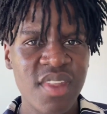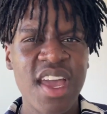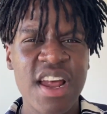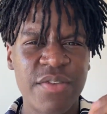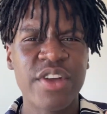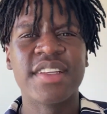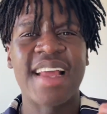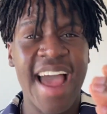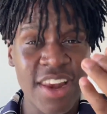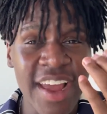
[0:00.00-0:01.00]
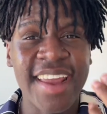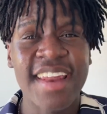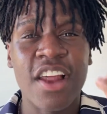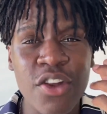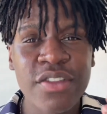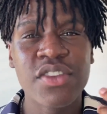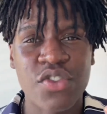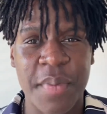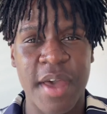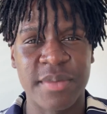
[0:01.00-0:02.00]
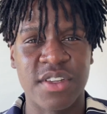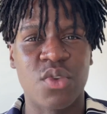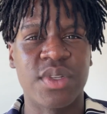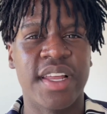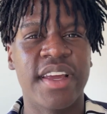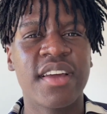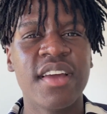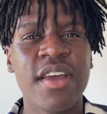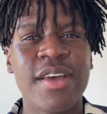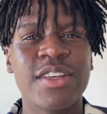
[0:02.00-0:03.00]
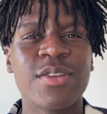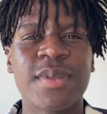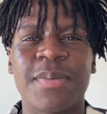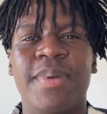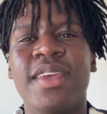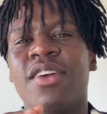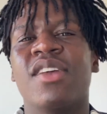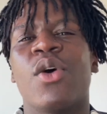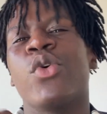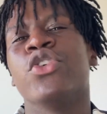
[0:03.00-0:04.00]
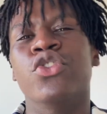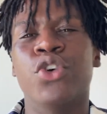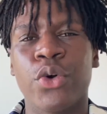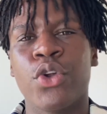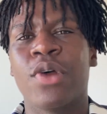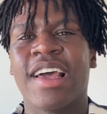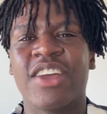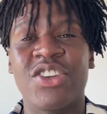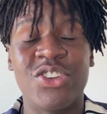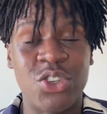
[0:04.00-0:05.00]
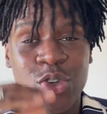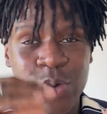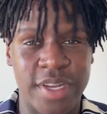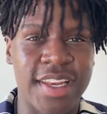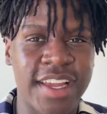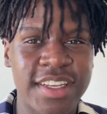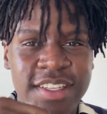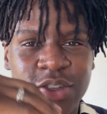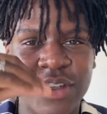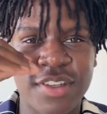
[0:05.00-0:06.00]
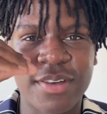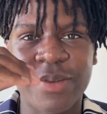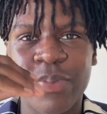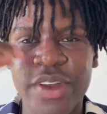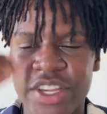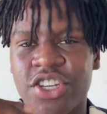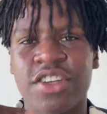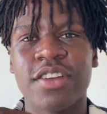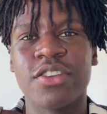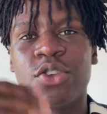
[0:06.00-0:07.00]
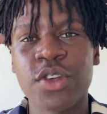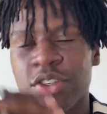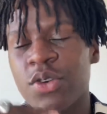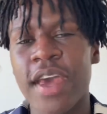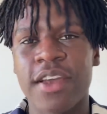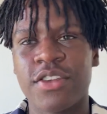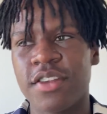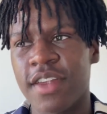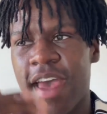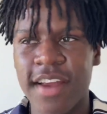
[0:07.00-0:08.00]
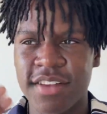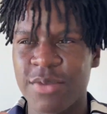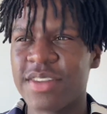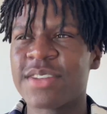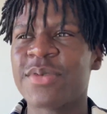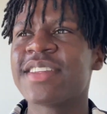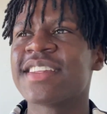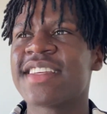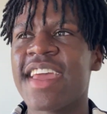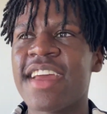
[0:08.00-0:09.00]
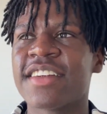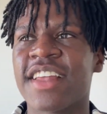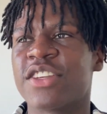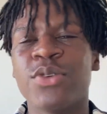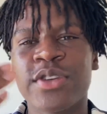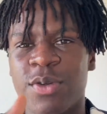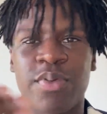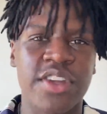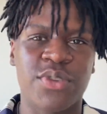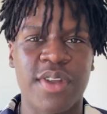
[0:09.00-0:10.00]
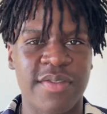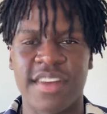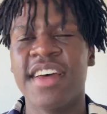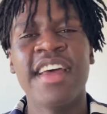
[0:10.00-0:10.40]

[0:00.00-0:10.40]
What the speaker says: And I've learned, I learned this from Hamza. It was like, stop speaking on like what you don't know. Like, do it. Like, preach. Act. What's the saying? Like, do as you preach, whatever.